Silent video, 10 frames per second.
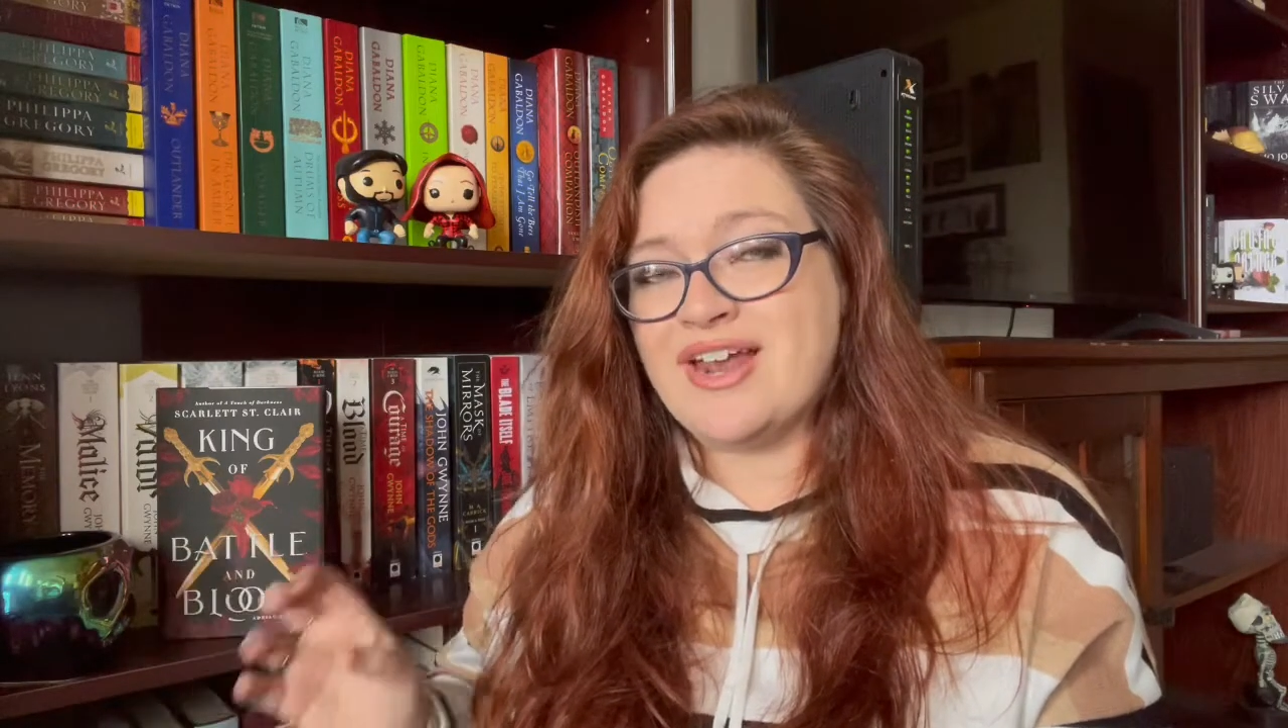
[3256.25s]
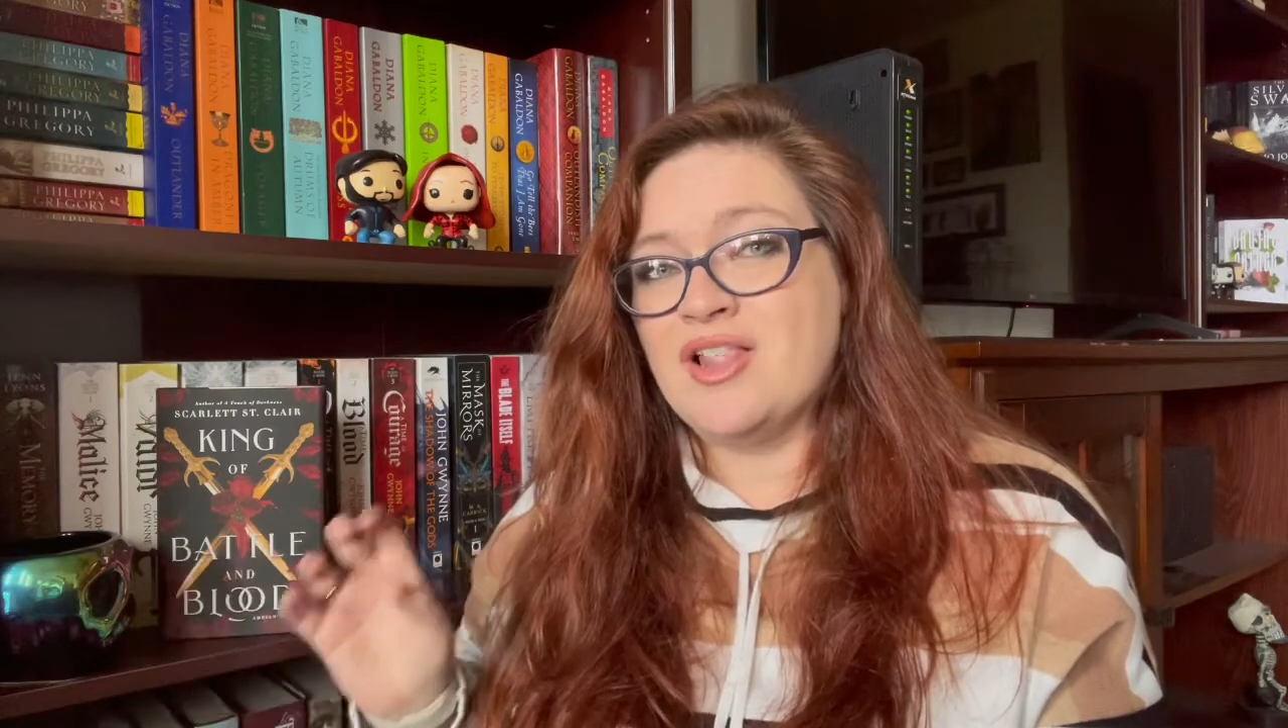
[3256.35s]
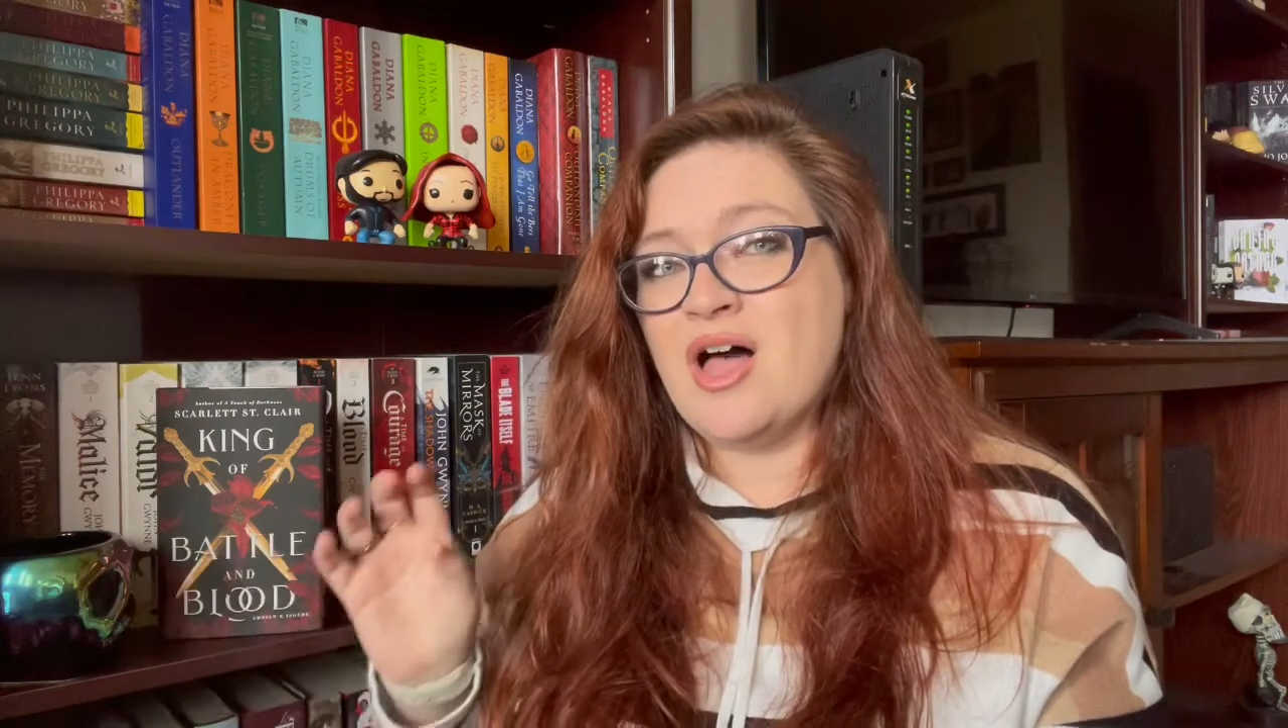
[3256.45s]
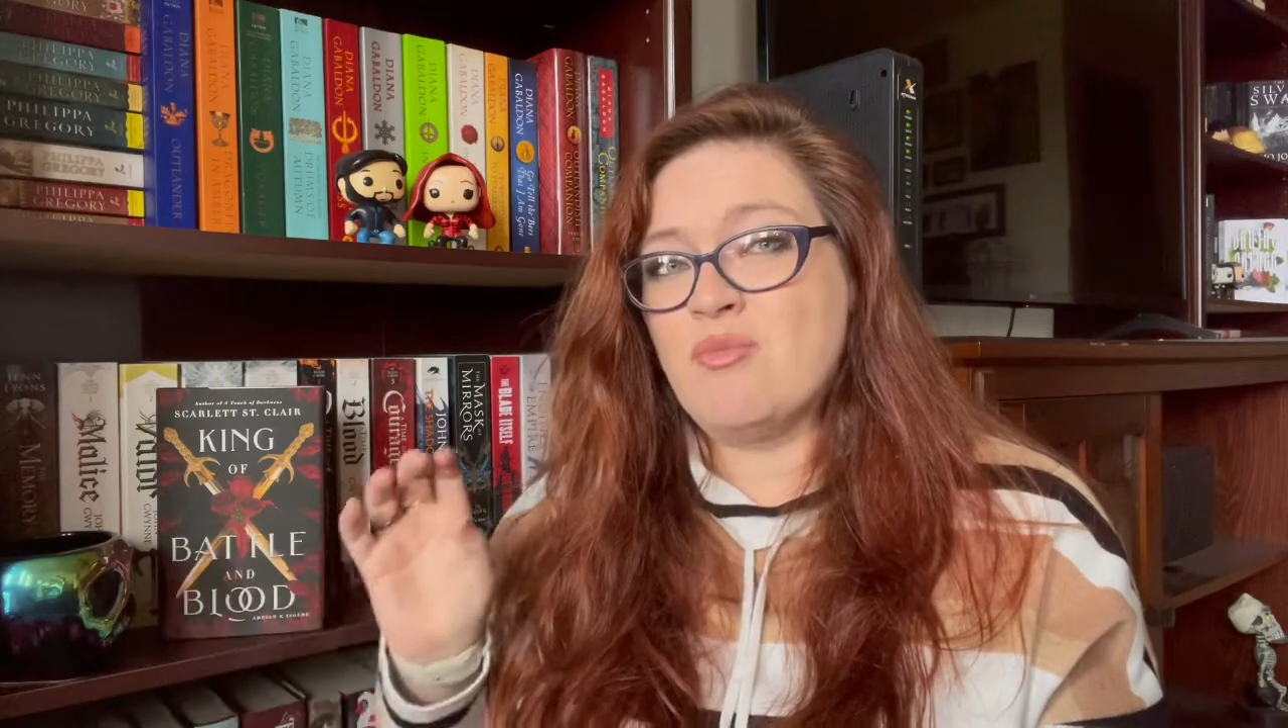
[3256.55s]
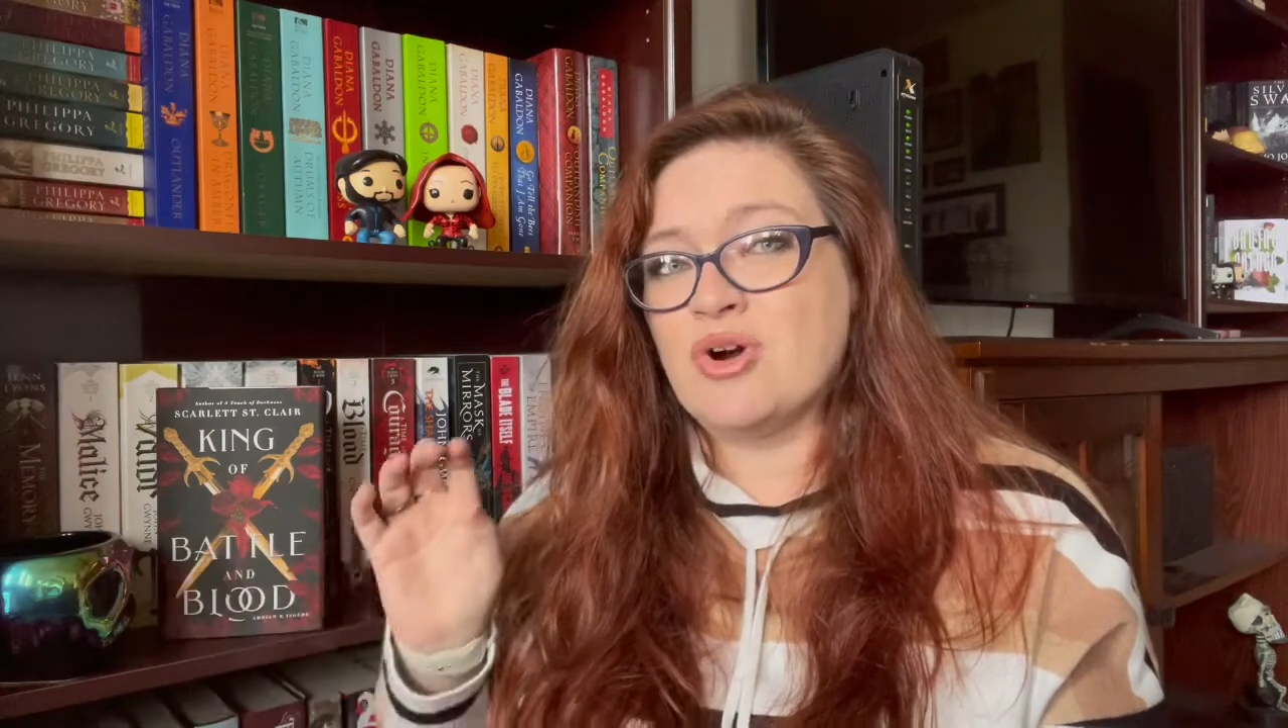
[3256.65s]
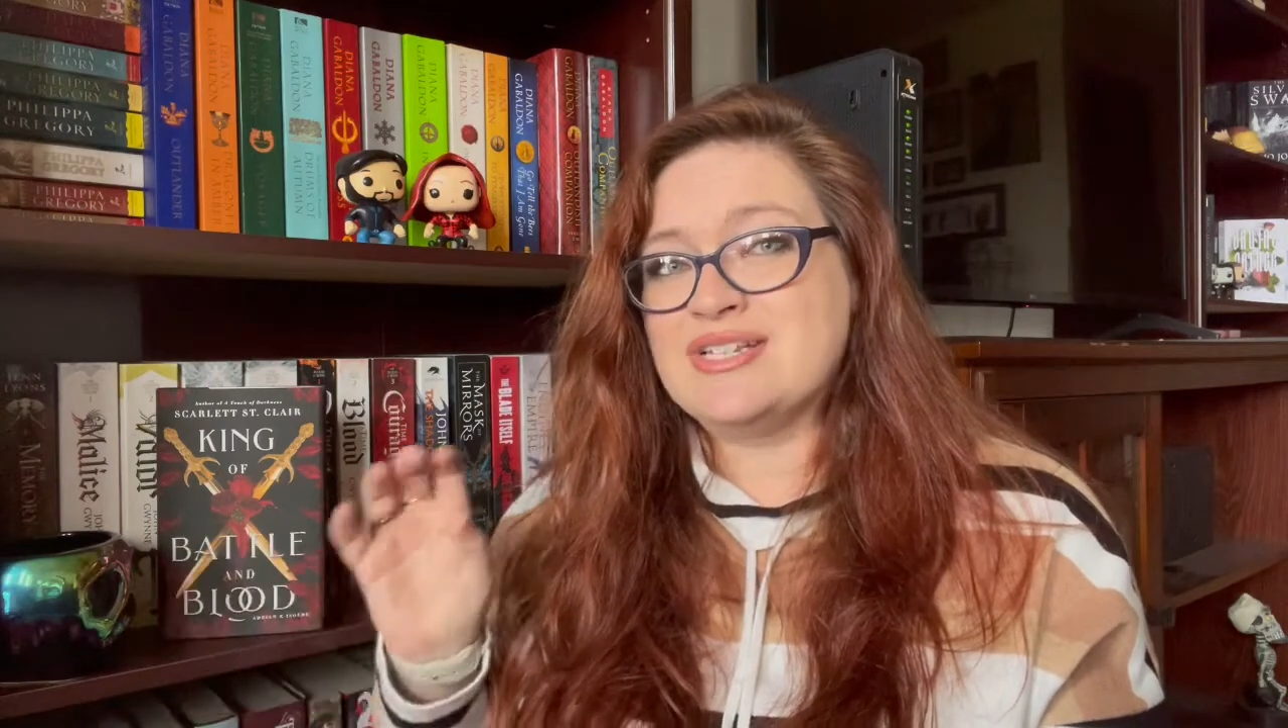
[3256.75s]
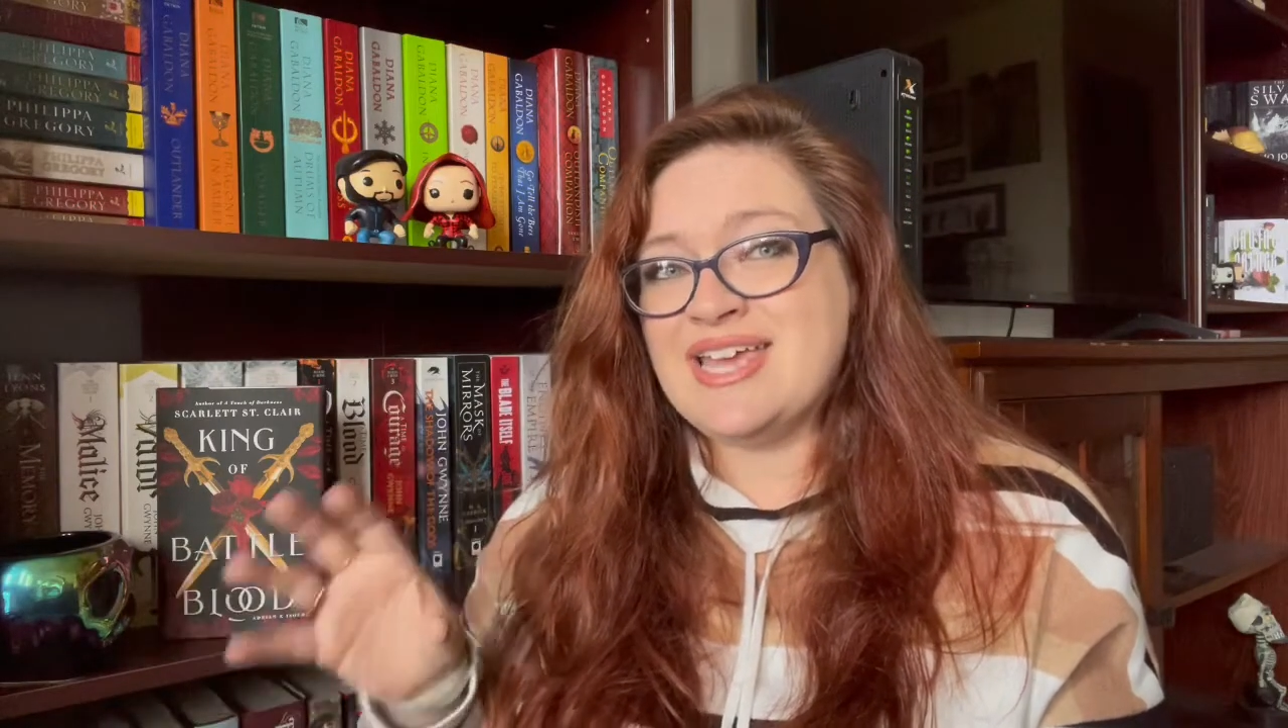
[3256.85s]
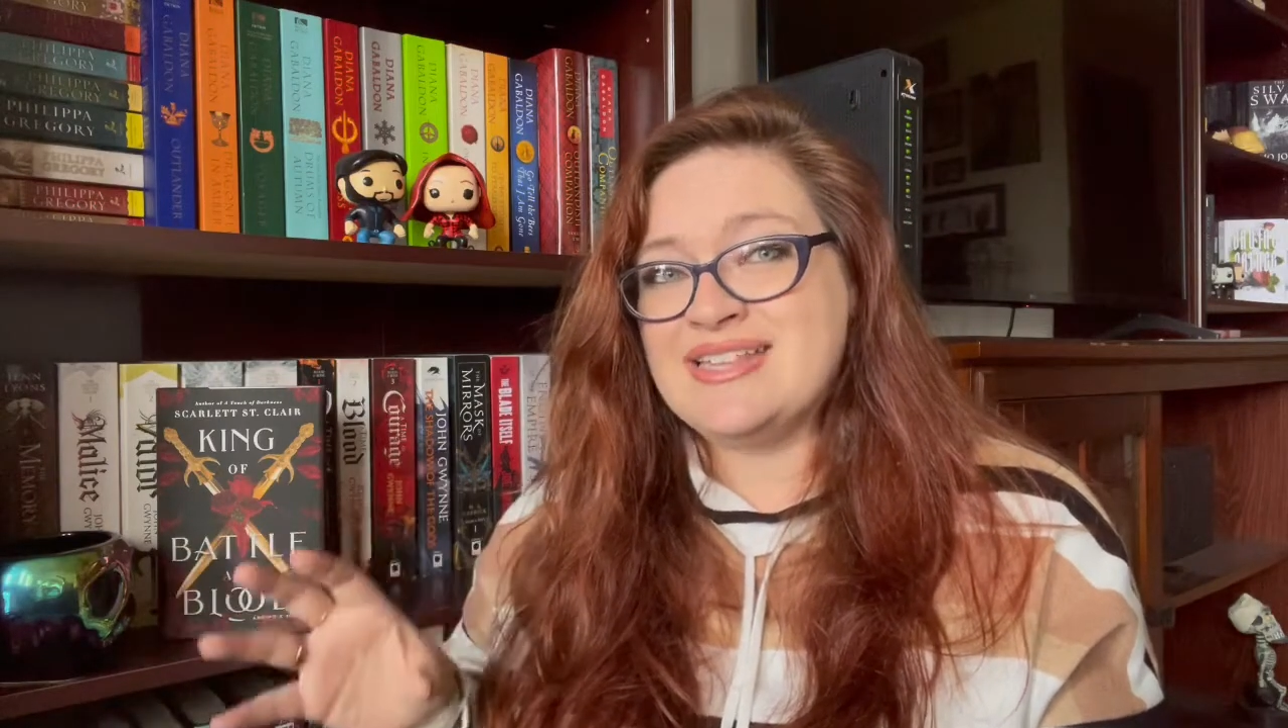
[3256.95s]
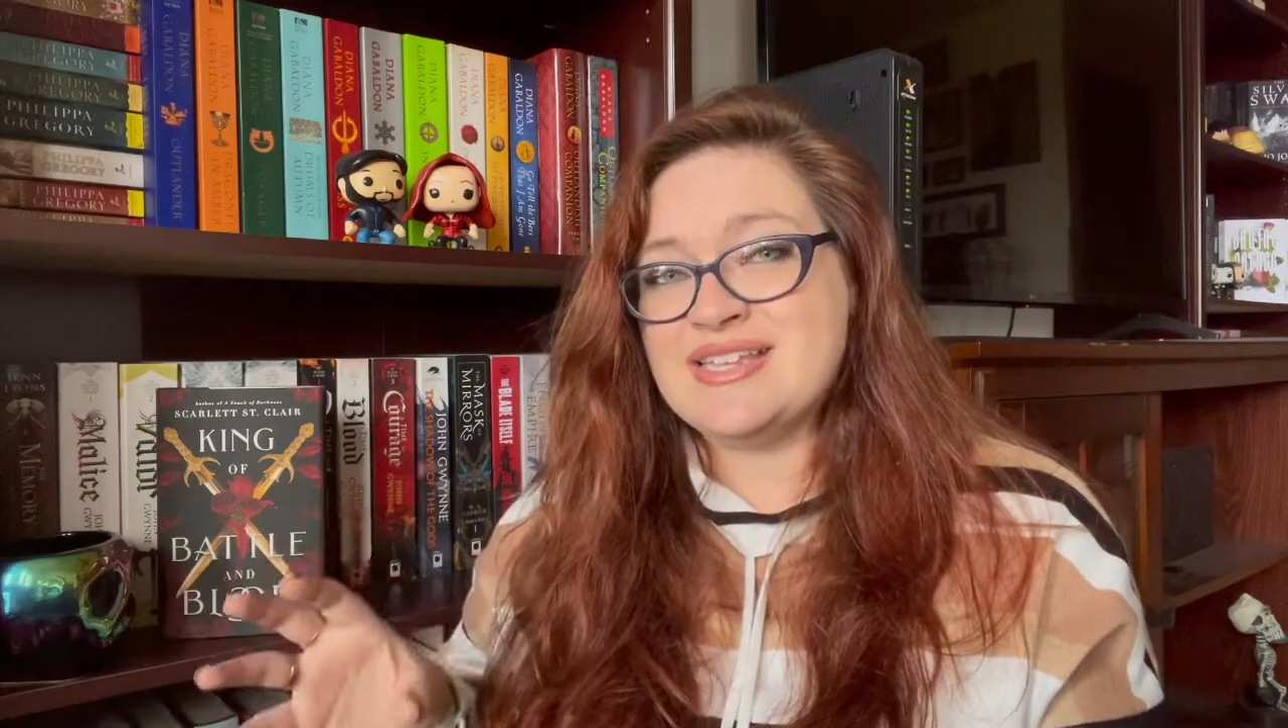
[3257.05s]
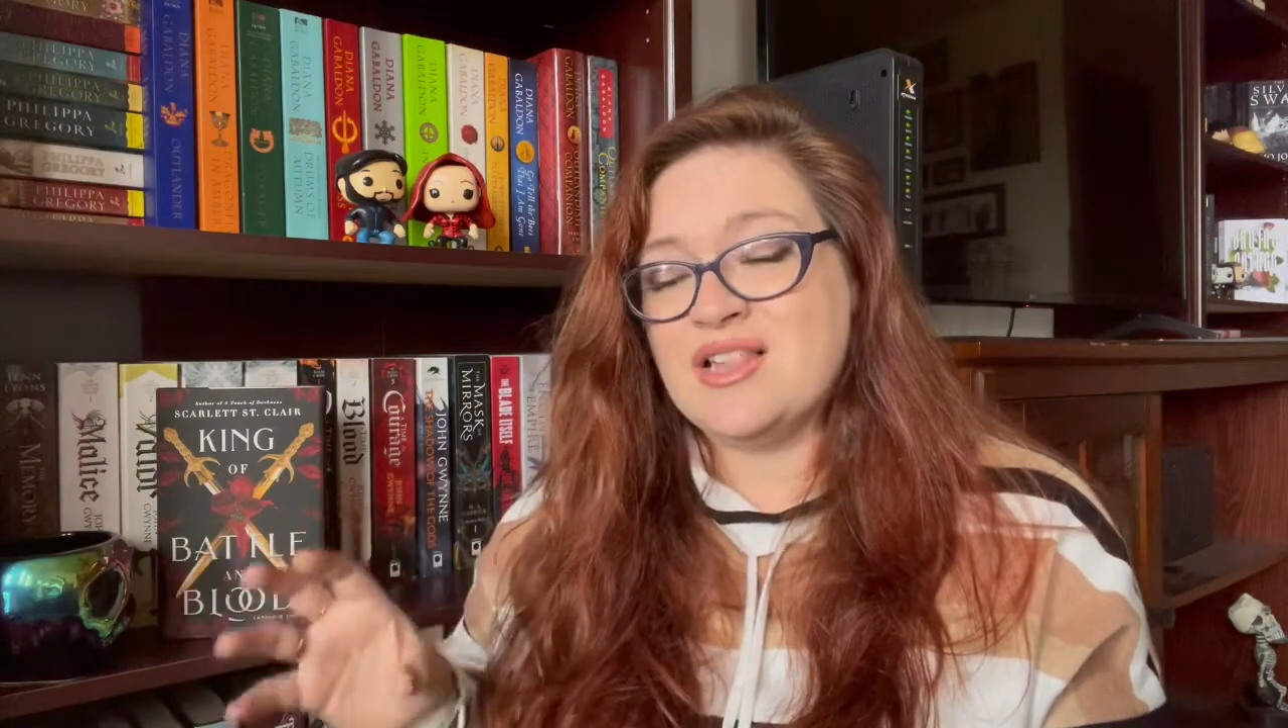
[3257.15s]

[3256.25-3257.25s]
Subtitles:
and a lot more intense,